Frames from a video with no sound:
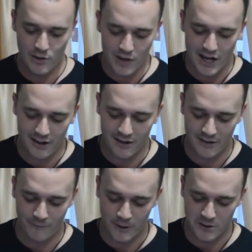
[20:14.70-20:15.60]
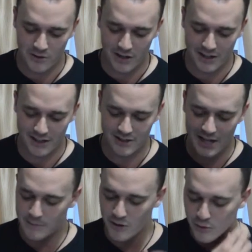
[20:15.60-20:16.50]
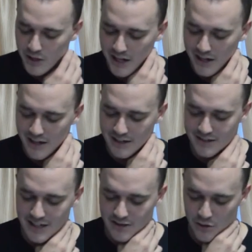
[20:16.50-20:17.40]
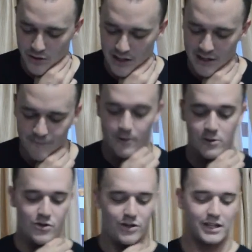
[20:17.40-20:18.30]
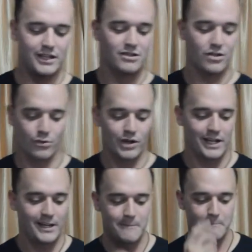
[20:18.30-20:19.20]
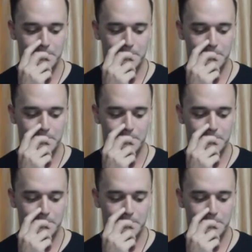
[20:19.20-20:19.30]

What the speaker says: Do you read here in 1 Corinthians chapter 3, 6 through 9, 1 Corinthians 3.